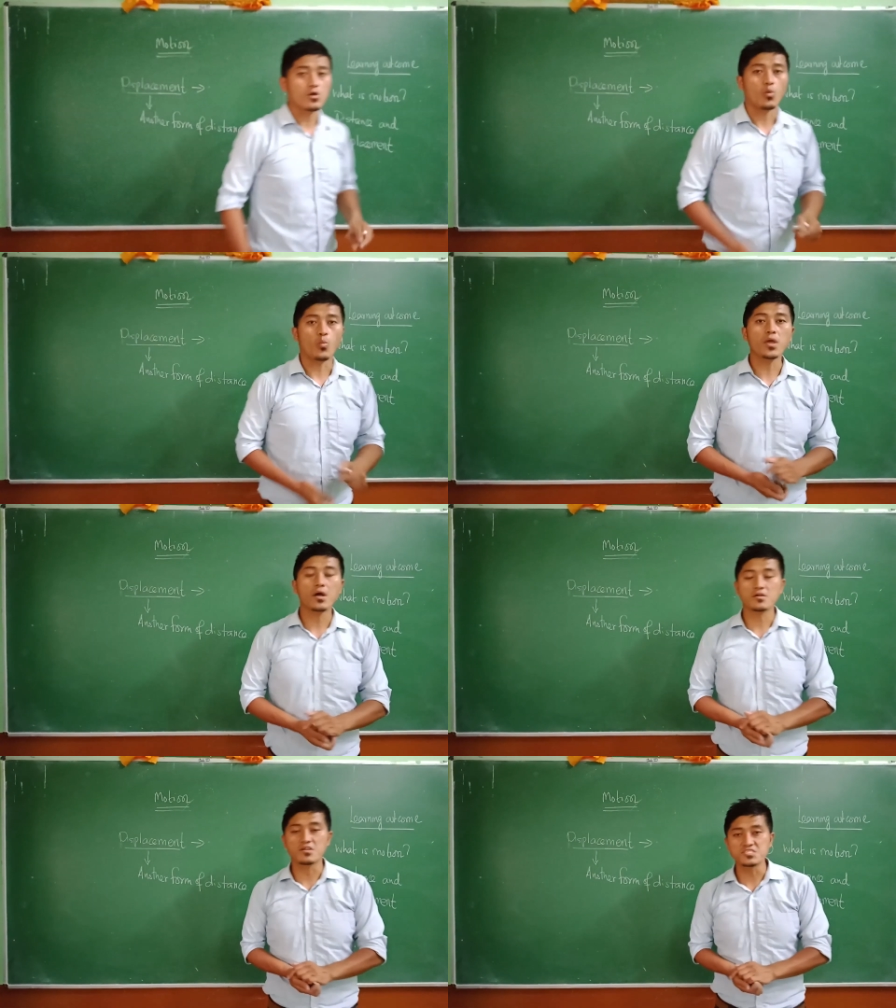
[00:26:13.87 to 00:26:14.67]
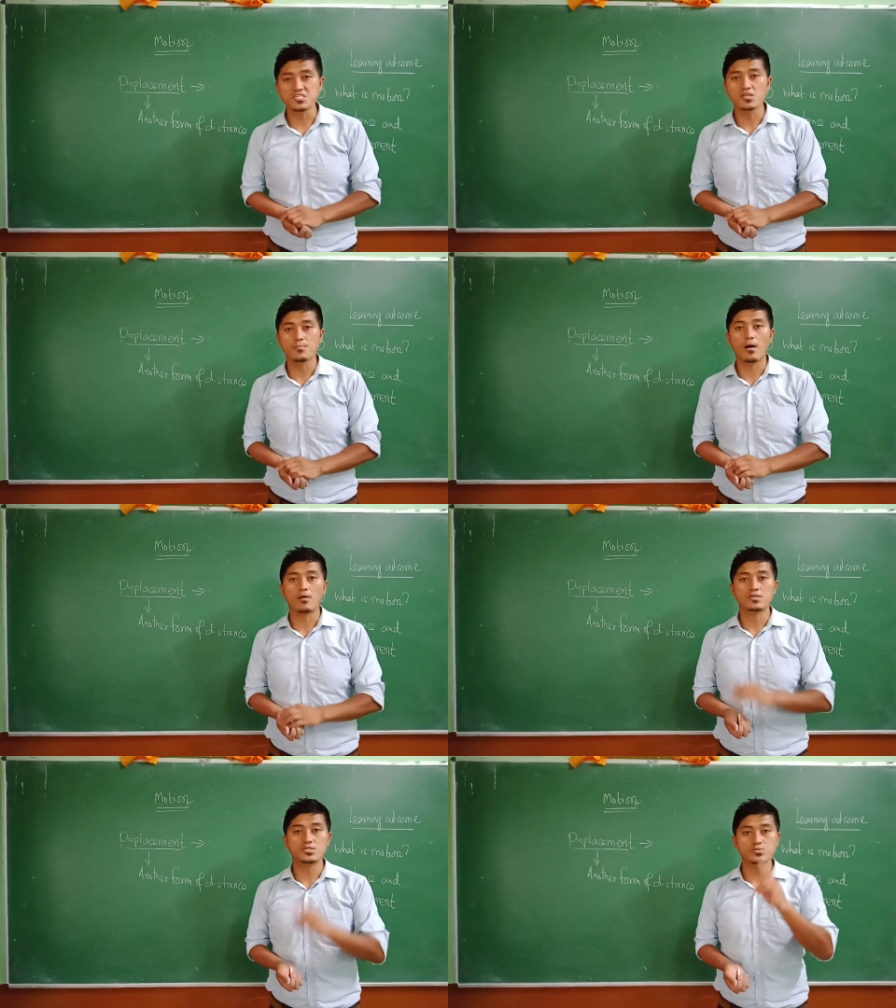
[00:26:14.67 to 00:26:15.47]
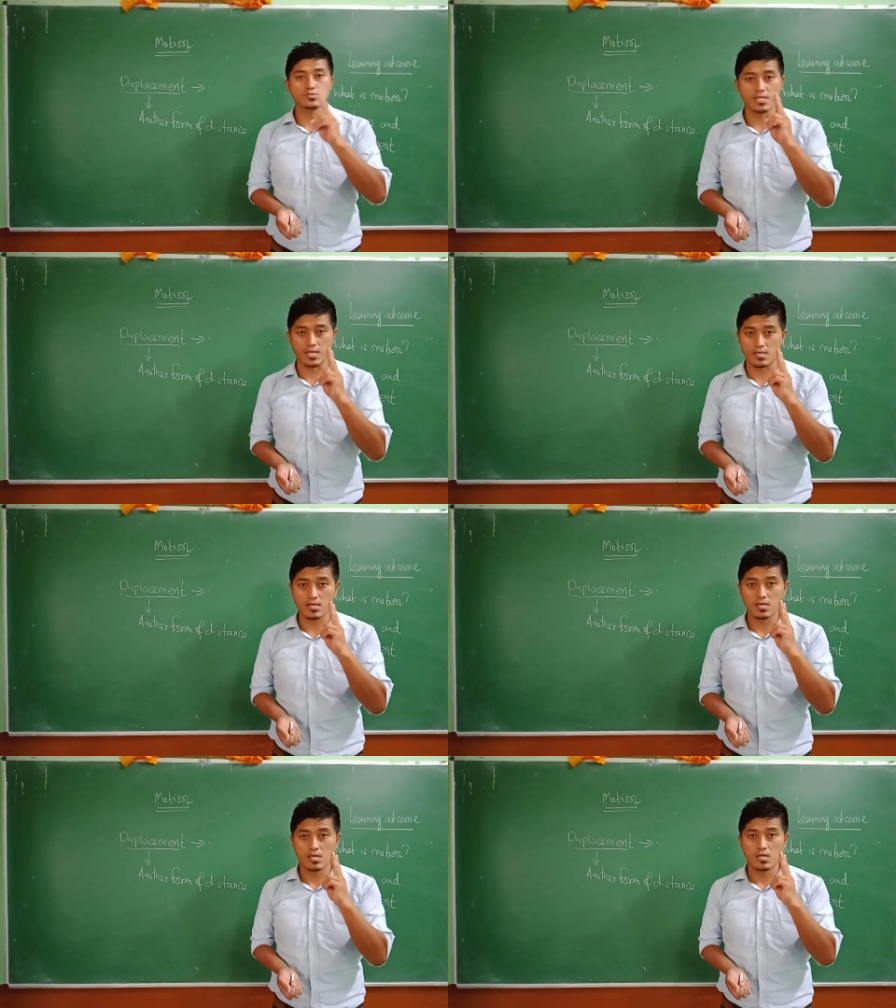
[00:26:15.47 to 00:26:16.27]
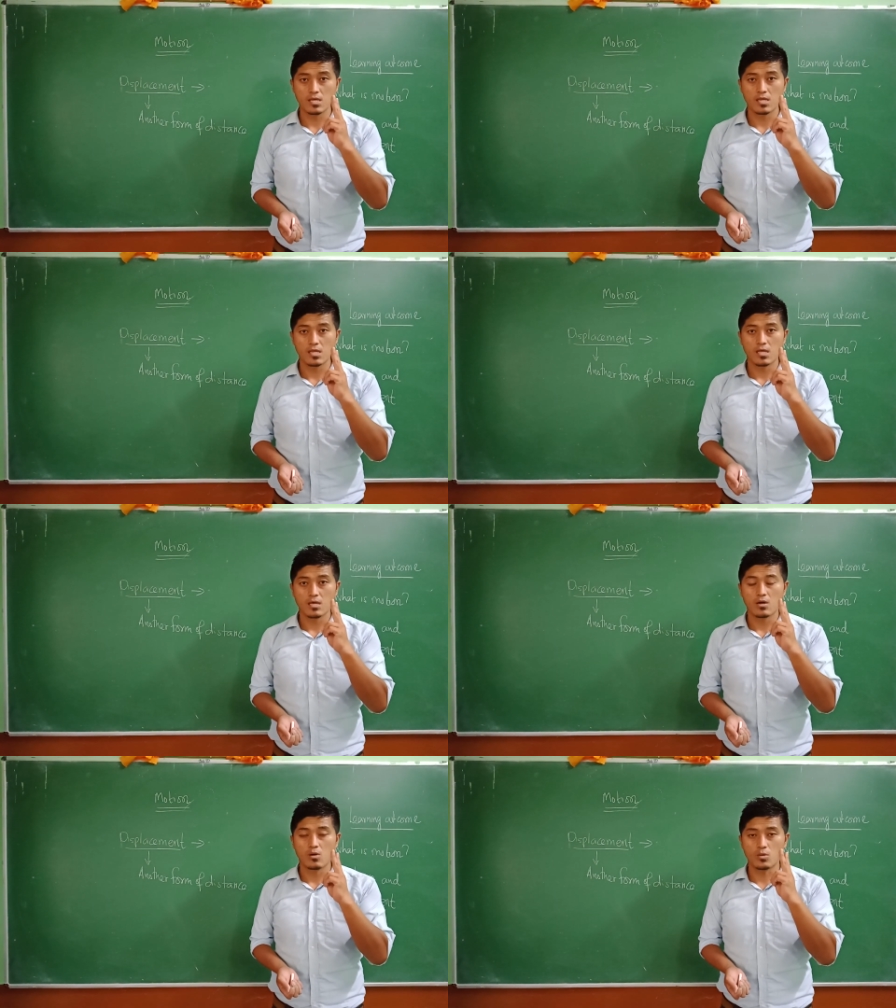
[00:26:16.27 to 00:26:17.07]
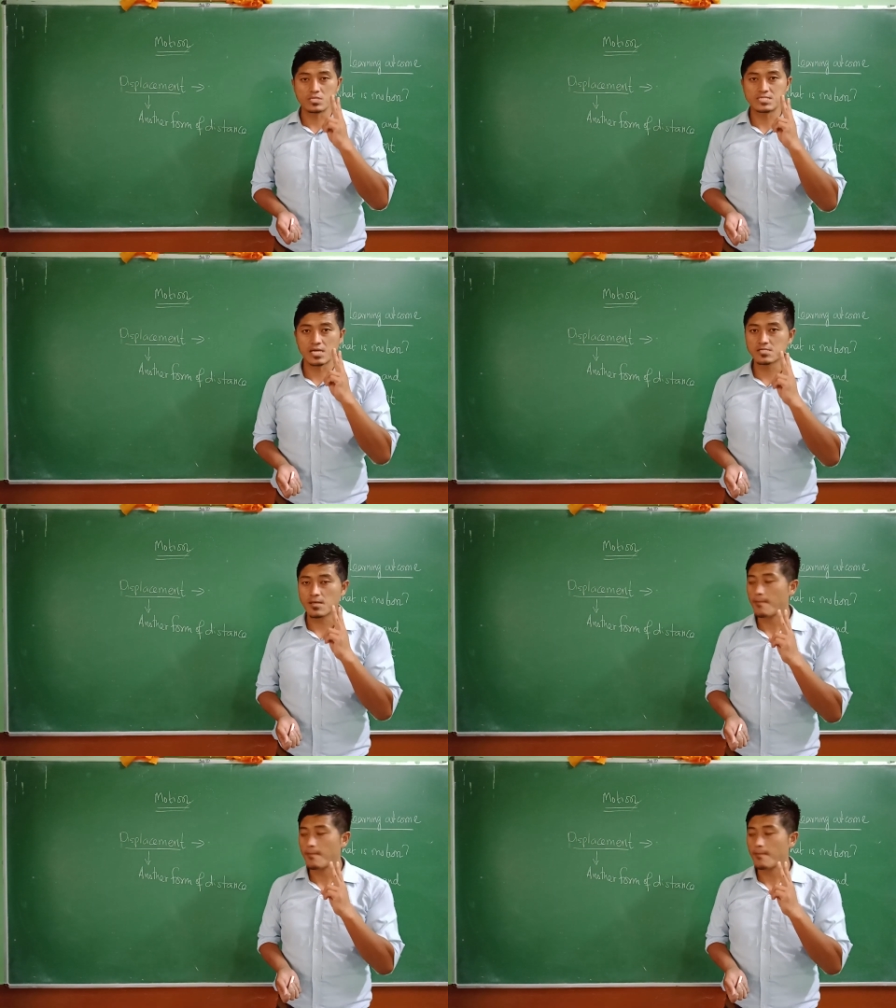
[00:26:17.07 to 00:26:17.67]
we are concerned about two things. What is that?